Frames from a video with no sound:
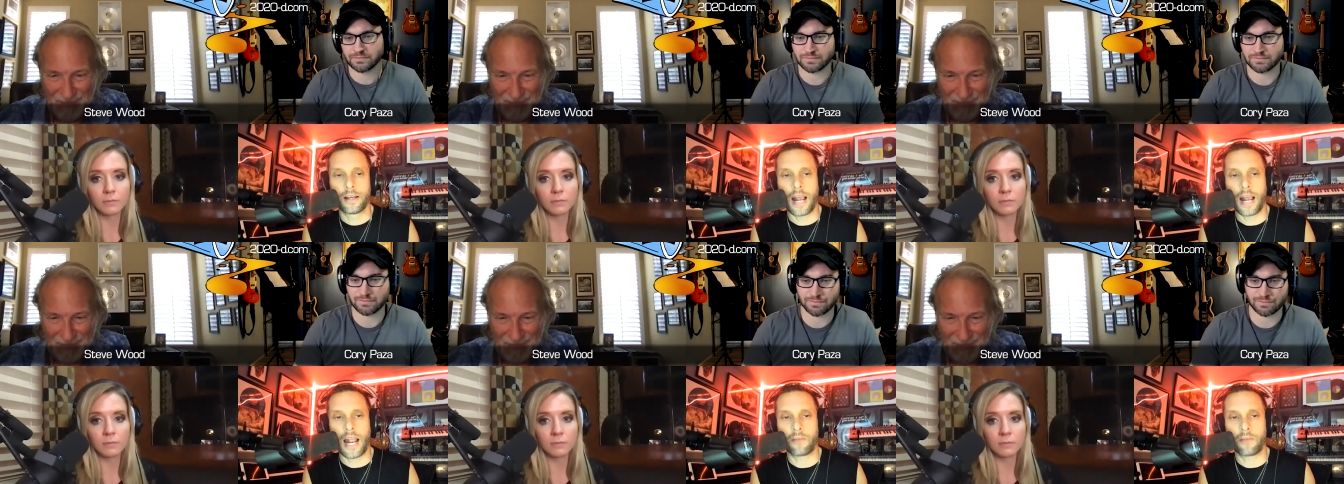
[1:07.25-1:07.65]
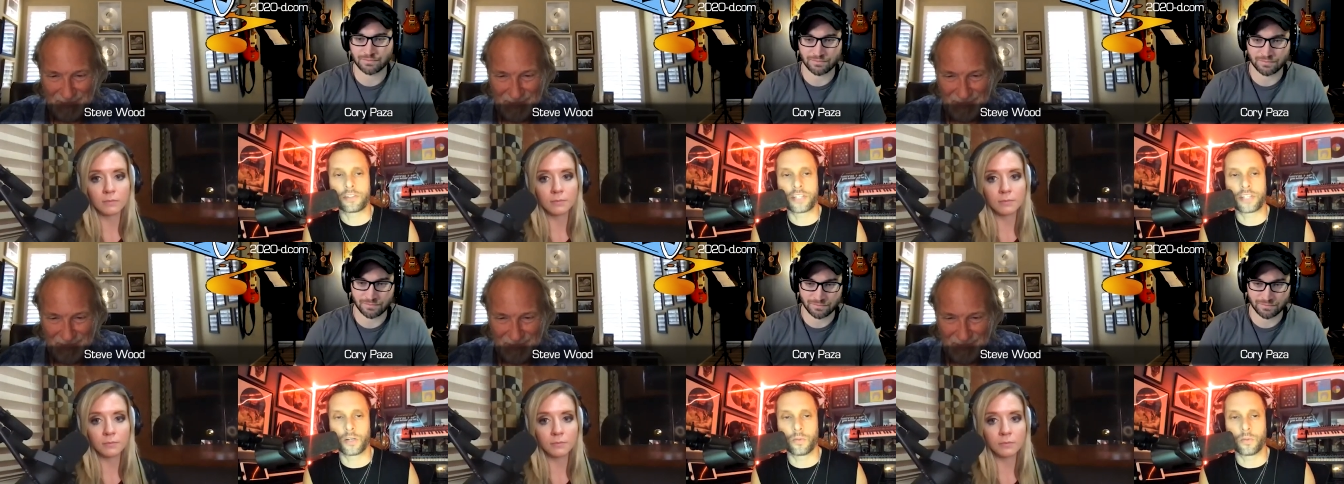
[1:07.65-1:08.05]
Speaker 1: every
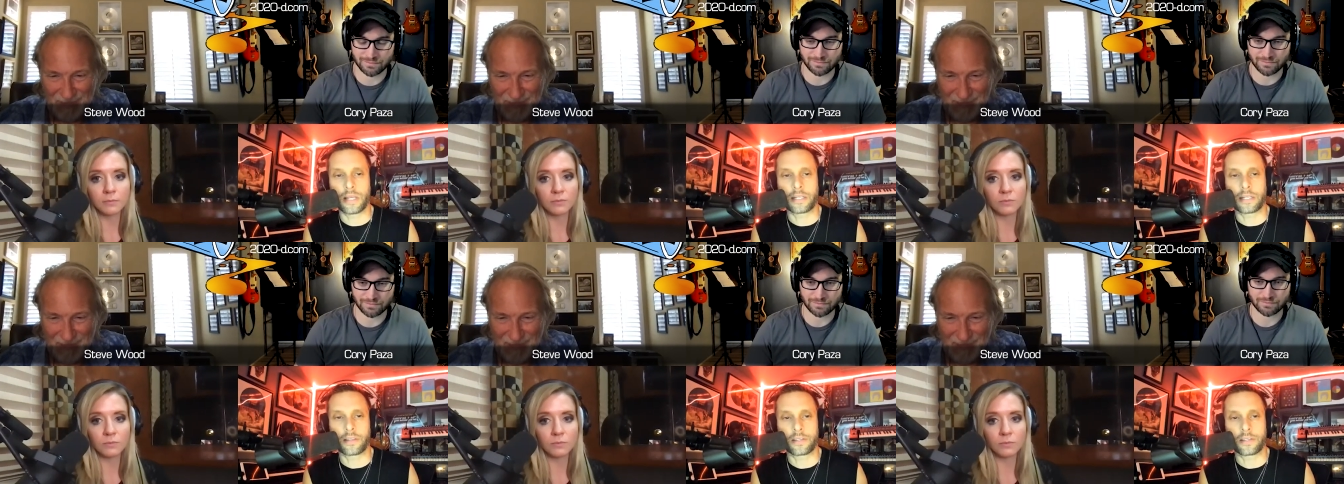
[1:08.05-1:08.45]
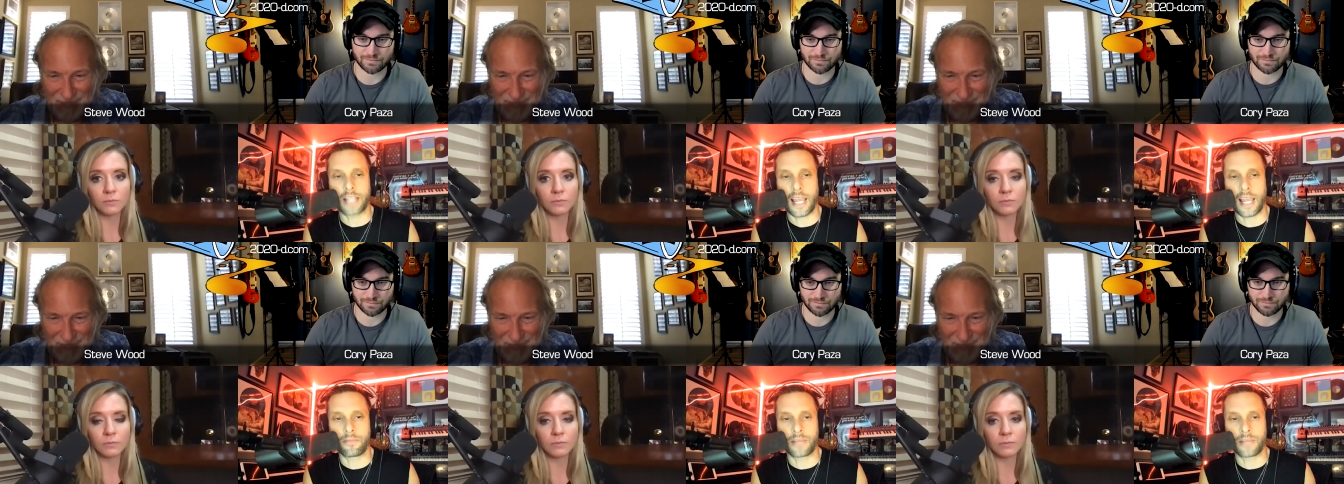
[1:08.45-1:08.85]
single week to the
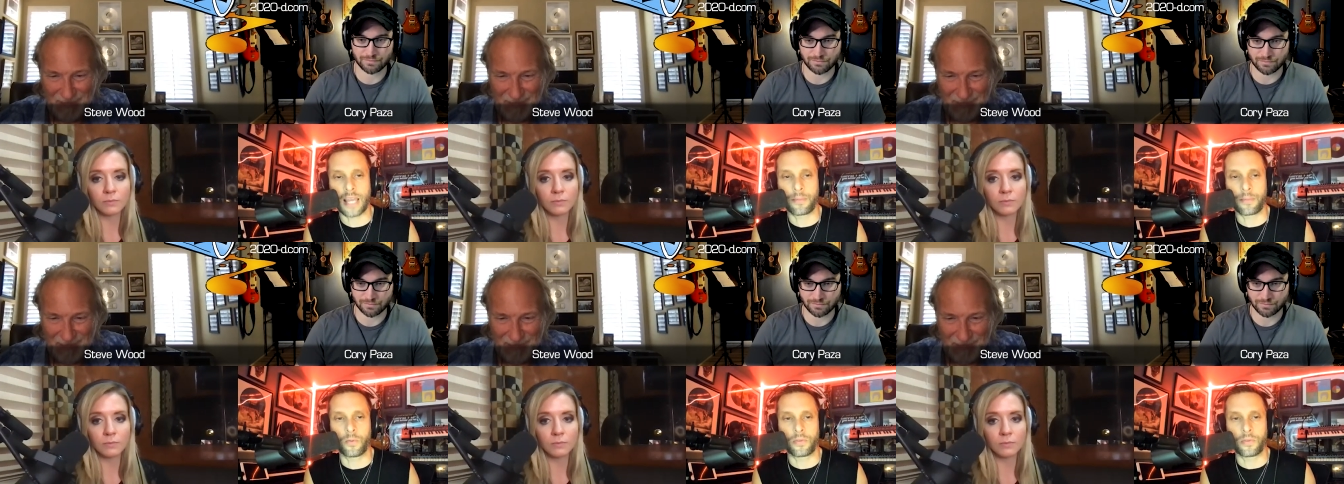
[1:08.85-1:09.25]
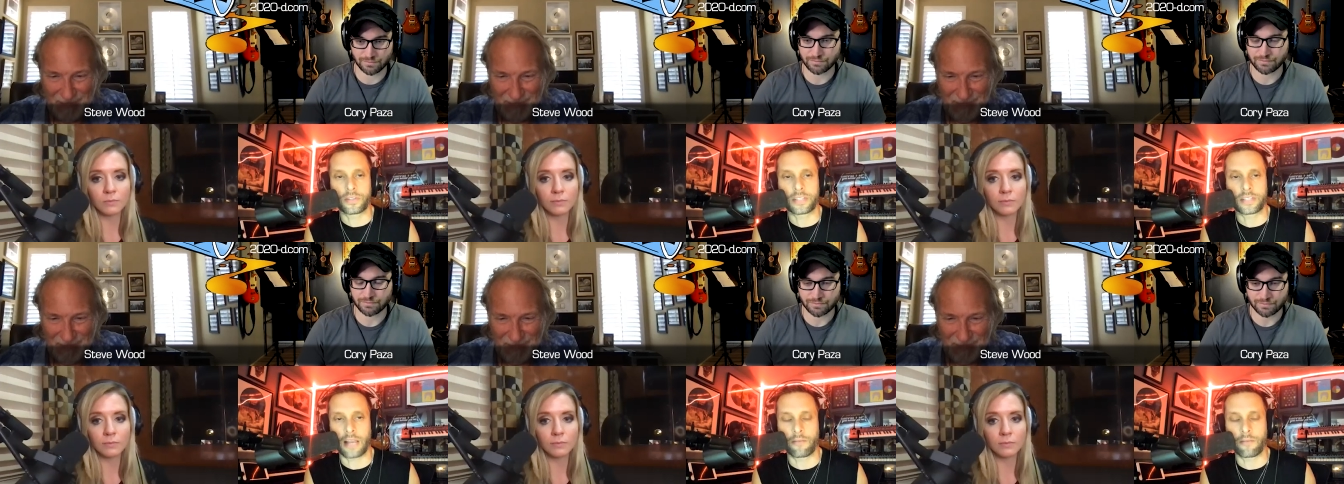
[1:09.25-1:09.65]
same table with the
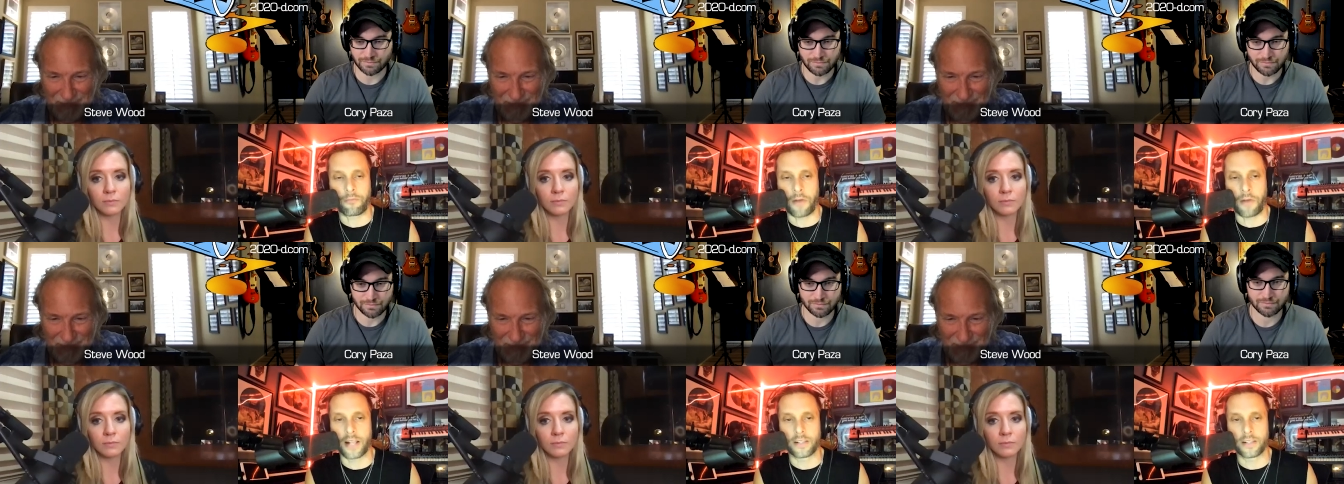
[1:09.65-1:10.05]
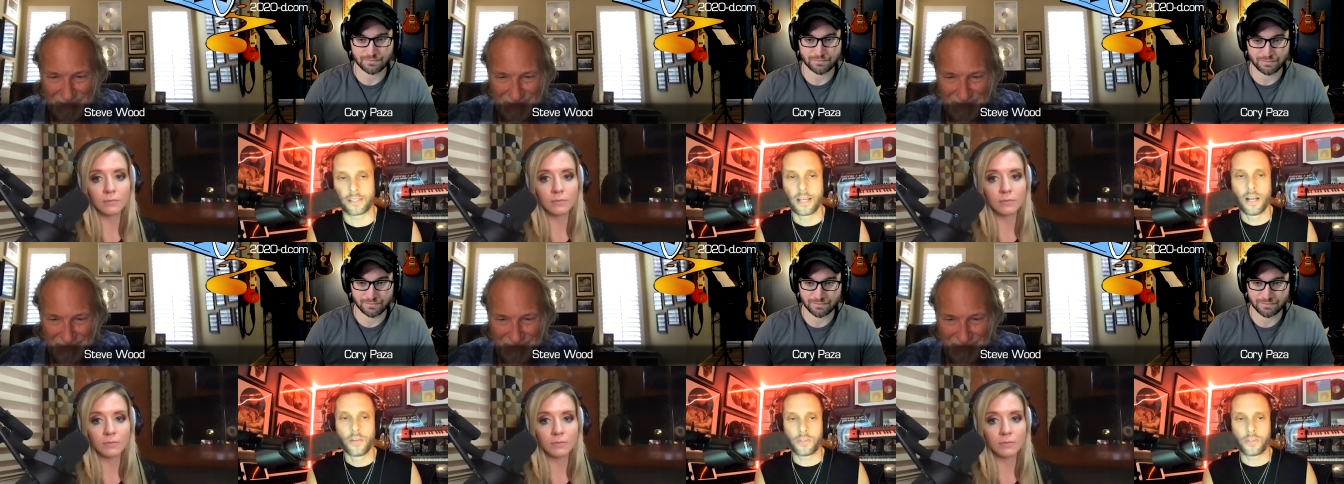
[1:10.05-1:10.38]
same friends,